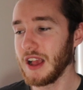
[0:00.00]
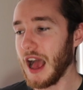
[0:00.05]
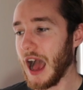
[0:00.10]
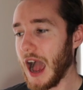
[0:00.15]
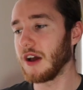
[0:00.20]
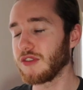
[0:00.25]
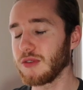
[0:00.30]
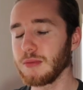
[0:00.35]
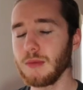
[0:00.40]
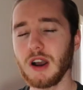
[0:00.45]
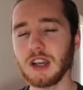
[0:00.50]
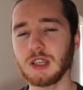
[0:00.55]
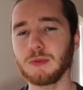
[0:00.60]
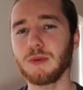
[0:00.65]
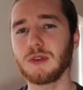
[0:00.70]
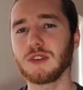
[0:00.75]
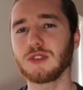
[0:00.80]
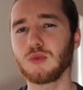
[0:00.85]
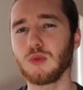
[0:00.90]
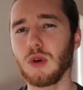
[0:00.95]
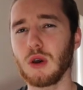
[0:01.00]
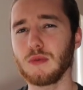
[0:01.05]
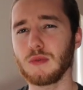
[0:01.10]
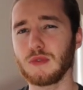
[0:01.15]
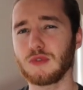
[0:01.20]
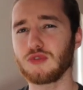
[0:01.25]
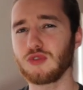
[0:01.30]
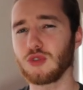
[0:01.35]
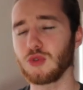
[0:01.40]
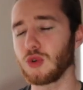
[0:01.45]
And from my experience, when I
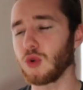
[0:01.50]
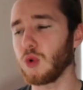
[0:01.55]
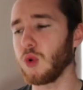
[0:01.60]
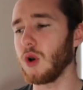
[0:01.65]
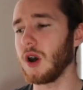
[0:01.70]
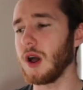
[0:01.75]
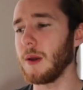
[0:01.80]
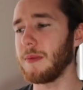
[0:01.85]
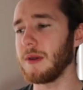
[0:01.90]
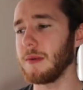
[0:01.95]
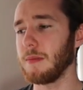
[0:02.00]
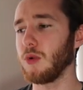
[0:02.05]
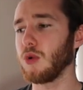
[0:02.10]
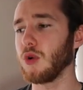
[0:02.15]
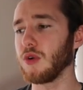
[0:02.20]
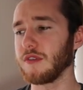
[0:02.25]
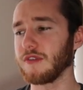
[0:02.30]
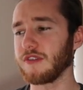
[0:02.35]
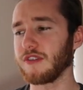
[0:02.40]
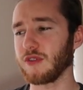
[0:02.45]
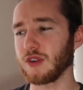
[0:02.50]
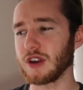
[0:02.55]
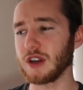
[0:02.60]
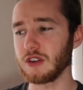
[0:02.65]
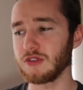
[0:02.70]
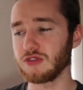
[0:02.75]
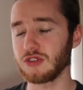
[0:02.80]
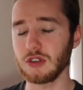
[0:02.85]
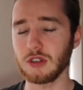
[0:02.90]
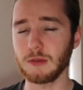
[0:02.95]
withdrew quite a bit more than
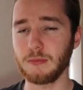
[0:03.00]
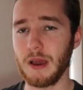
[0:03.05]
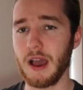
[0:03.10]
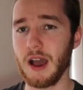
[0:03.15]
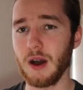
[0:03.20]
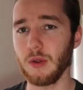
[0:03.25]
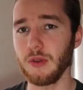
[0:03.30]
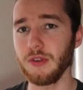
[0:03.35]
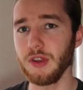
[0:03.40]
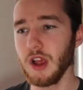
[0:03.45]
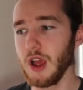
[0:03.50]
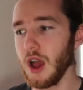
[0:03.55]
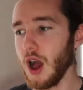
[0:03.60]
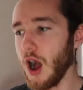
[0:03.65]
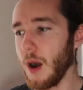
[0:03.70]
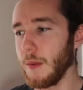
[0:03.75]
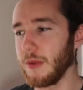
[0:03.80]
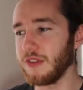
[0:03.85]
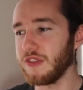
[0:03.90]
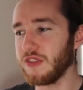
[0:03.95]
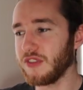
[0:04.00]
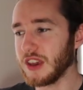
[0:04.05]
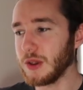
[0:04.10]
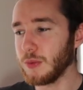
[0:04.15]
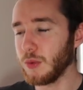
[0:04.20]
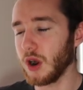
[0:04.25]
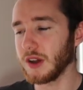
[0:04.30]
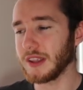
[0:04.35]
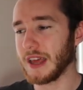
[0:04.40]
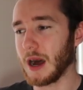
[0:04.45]
£300 odd, the fee
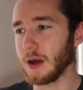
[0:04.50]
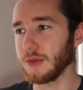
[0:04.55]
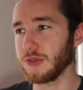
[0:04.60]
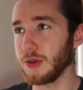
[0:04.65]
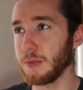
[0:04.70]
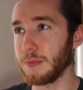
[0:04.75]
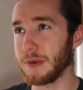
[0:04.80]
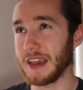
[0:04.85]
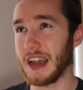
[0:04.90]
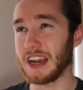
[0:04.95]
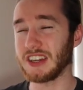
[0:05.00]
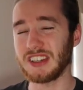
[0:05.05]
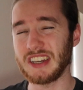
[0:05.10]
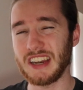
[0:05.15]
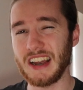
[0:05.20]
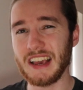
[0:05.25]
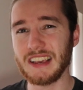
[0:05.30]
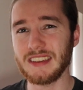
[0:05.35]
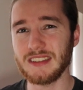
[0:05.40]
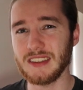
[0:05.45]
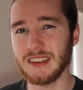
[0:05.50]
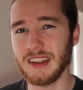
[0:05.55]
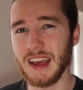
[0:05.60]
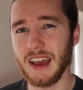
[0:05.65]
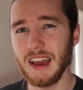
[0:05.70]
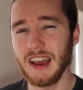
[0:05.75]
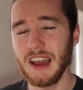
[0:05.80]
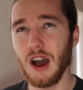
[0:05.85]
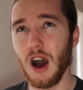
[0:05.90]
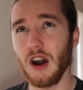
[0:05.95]
worked out to be actually less than
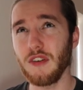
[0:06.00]
that.